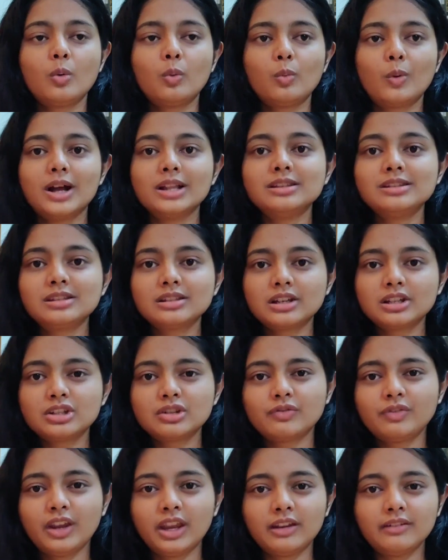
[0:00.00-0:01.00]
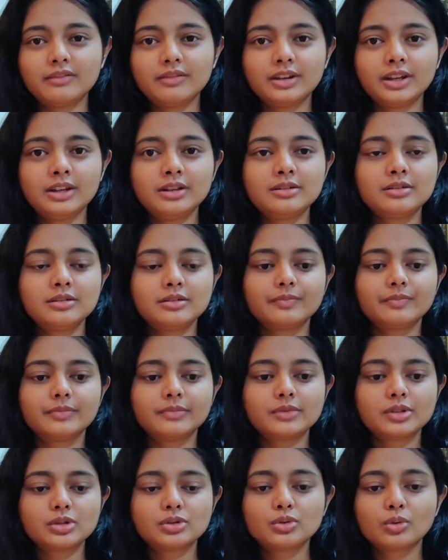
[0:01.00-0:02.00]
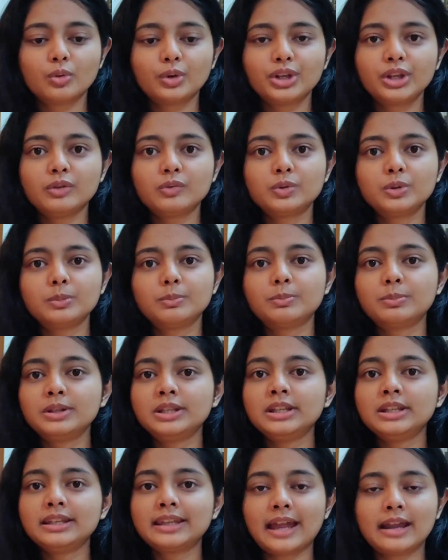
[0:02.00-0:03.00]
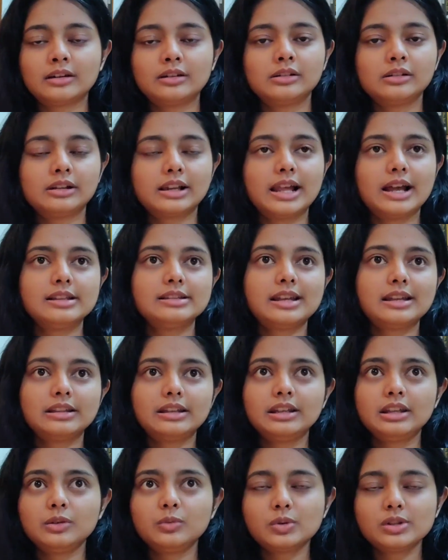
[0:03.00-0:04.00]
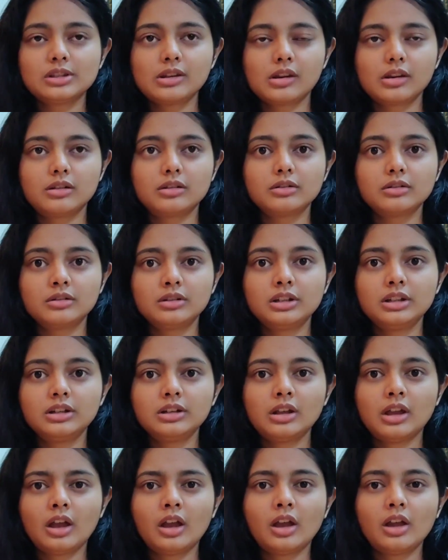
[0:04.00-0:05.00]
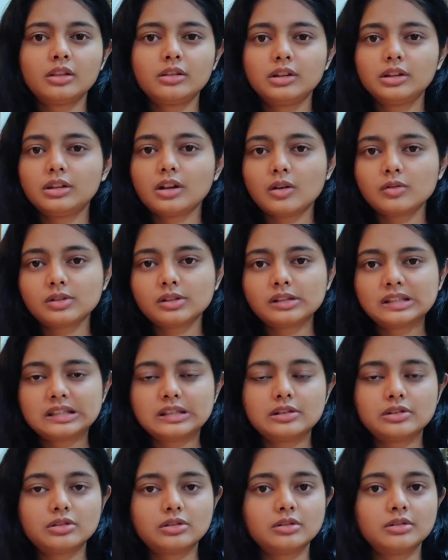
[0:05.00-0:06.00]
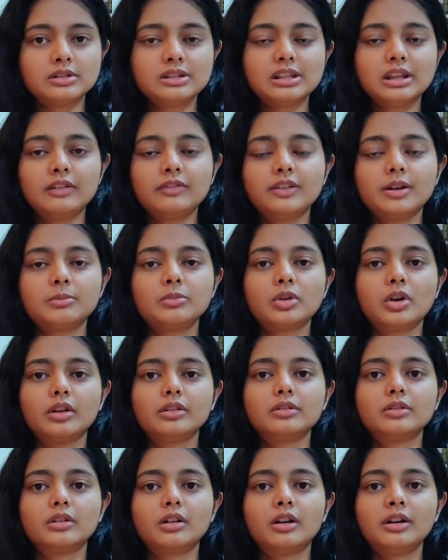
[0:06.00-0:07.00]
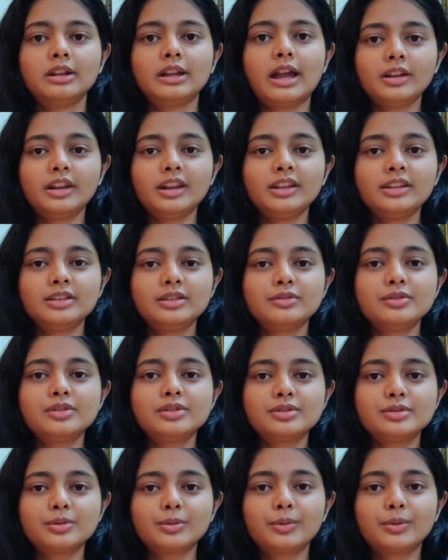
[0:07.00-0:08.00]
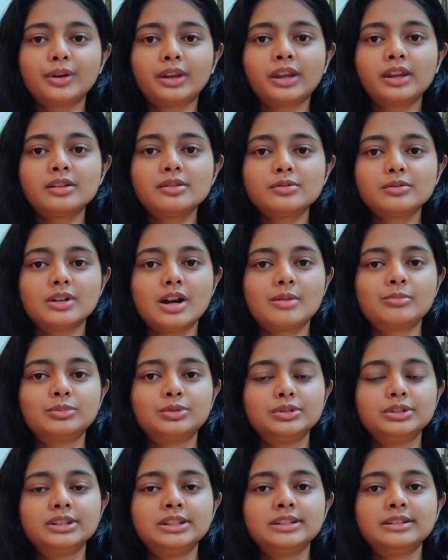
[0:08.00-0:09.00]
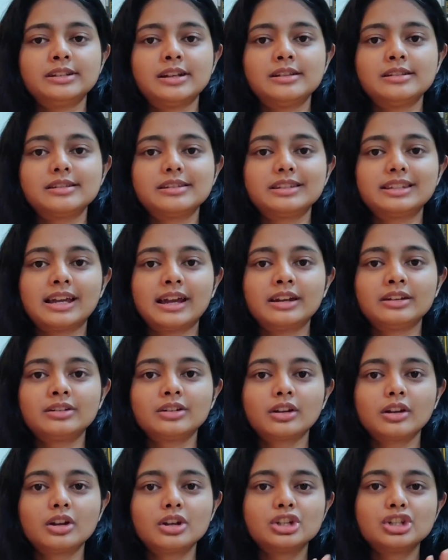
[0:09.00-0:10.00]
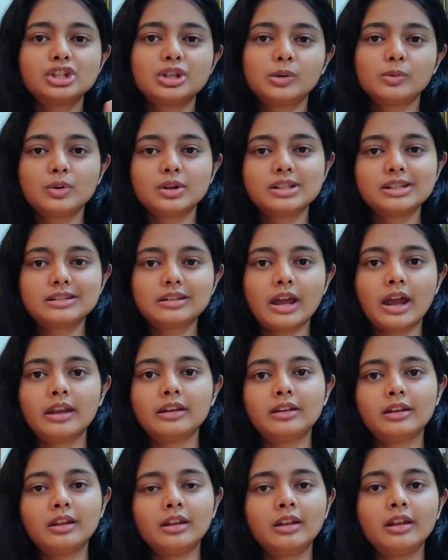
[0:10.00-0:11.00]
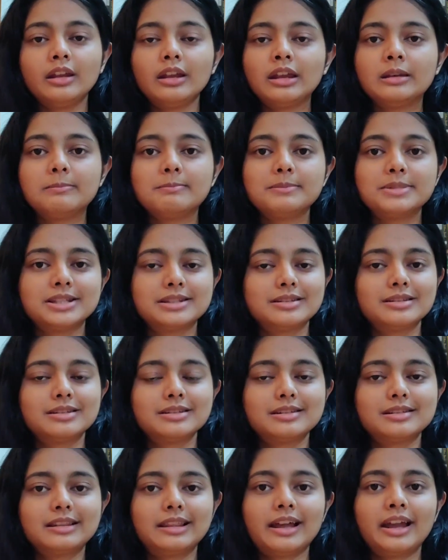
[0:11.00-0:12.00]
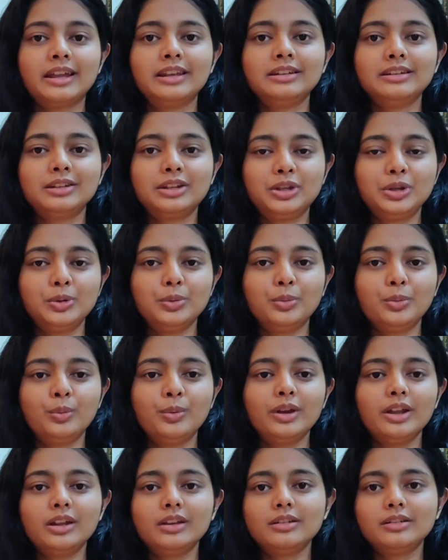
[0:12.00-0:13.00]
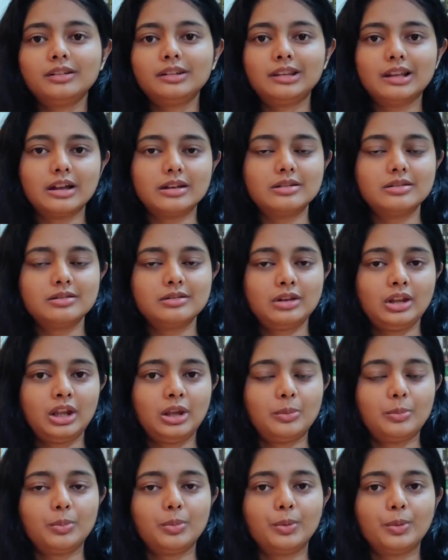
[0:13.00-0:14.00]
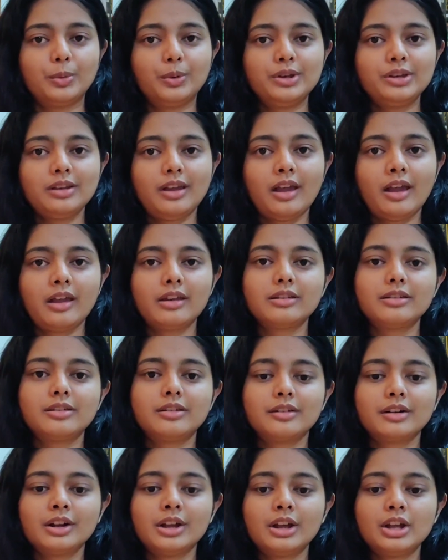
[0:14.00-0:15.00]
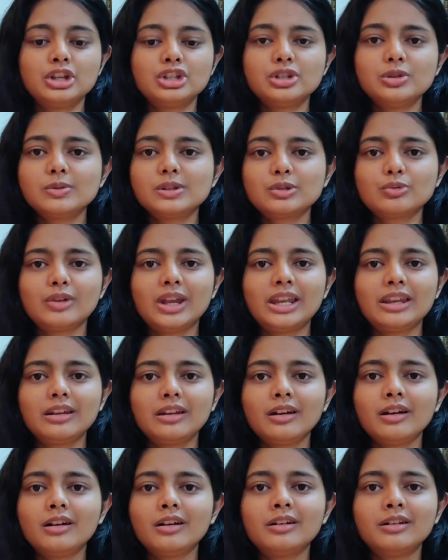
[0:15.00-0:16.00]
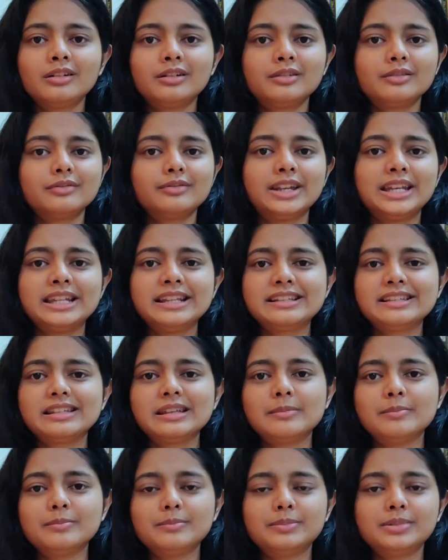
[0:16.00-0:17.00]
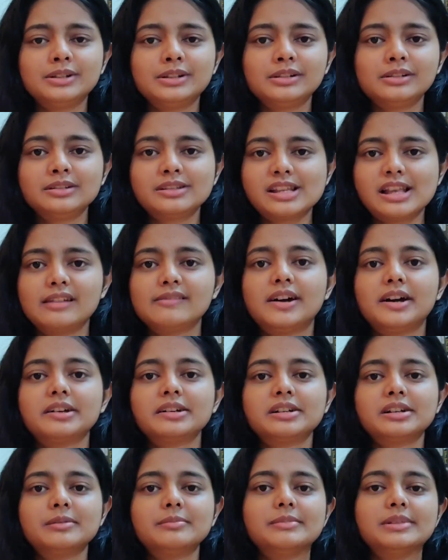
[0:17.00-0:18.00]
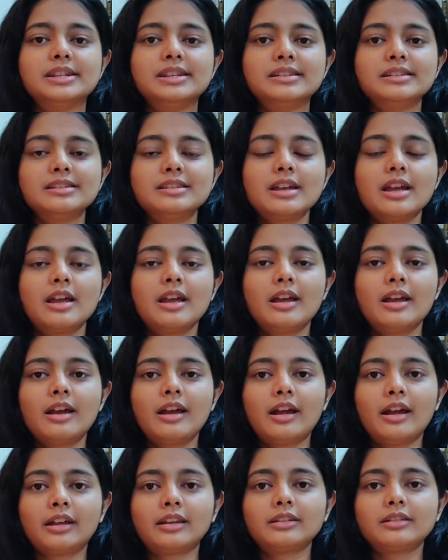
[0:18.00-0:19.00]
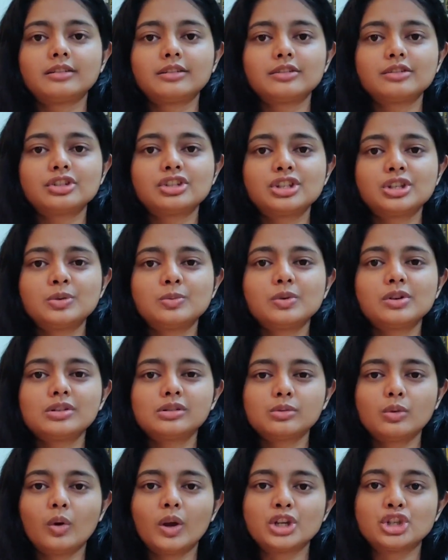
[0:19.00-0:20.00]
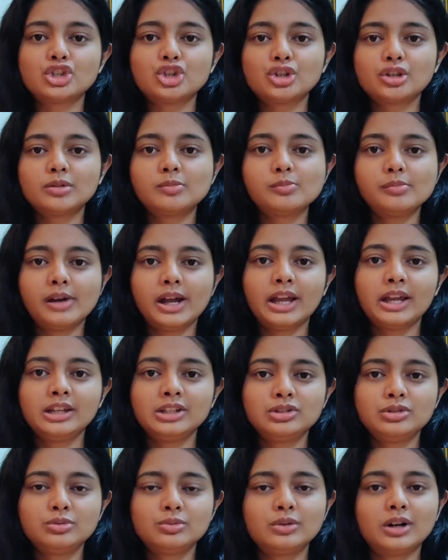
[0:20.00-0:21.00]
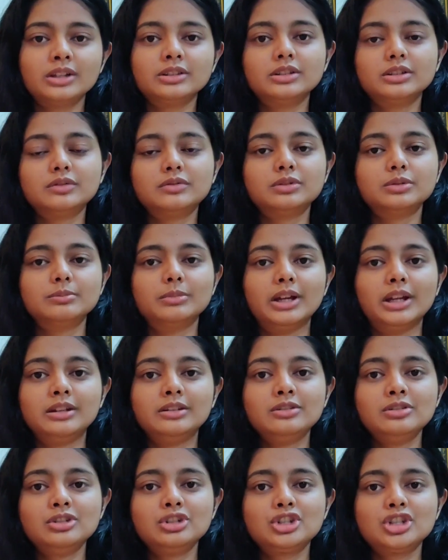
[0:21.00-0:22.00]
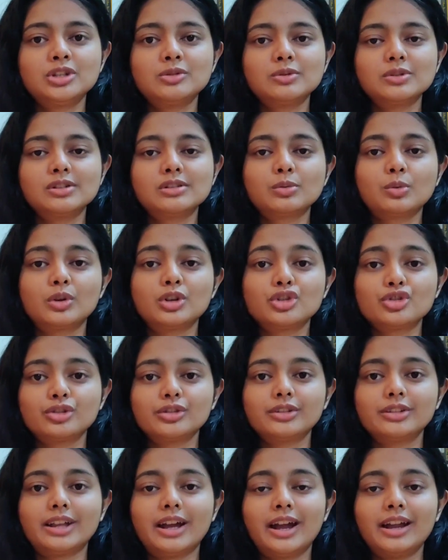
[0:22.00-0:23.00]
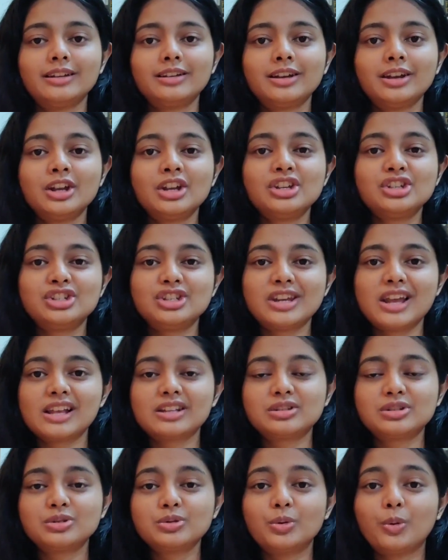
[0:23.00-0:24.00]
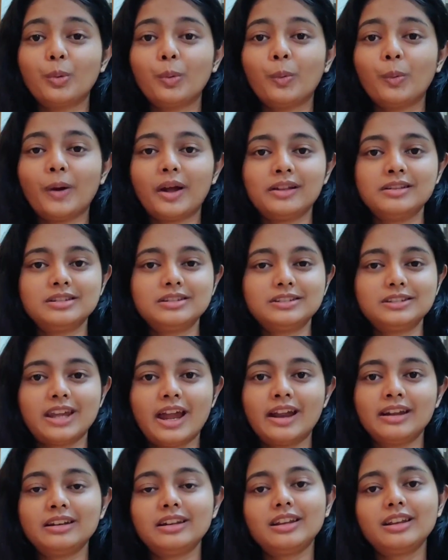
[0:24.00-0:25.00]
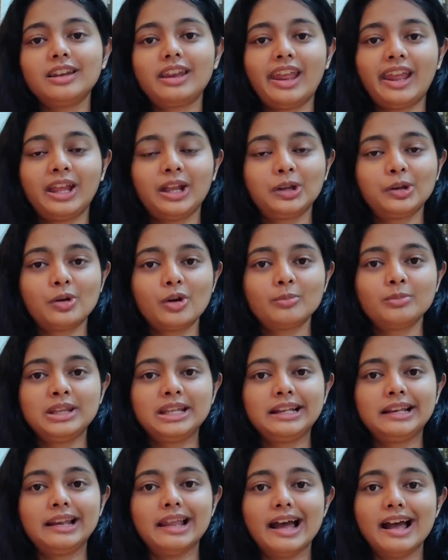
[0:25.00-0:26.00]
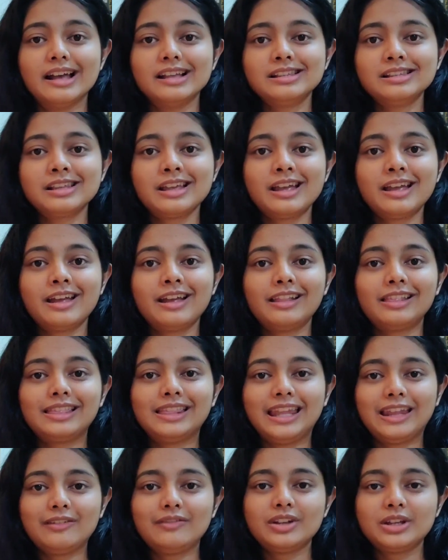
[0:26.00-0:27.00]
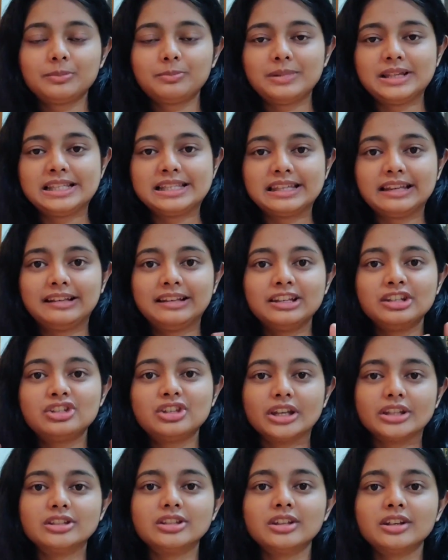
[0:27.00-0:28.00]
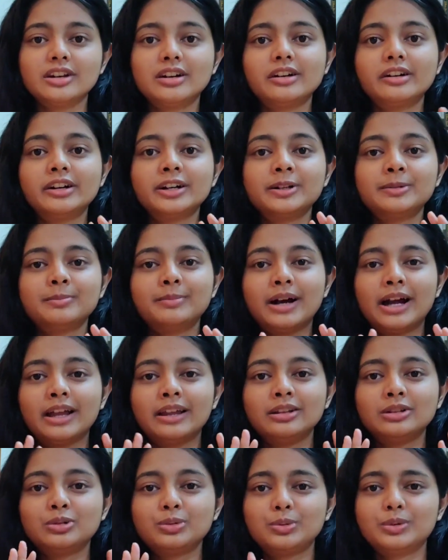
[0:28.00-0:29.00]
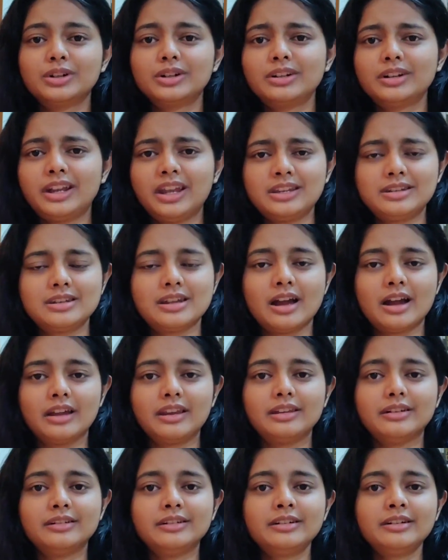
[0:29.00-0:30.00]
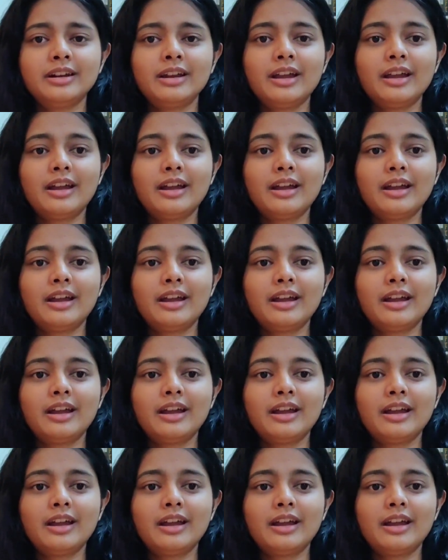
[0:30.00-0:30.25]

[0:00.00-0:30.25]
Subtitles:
One such favorite story would be Cattle Class. I think it was written in 3000 Stitches, if I'm not wrong. In this story, Sudha tells that she was standing in business line queue in London airport, and she was wearing her very simple salwar kameez, and she was questioned by two other women. She was questioned that she has to go and stand in economy class. They were basically judging her through her attire,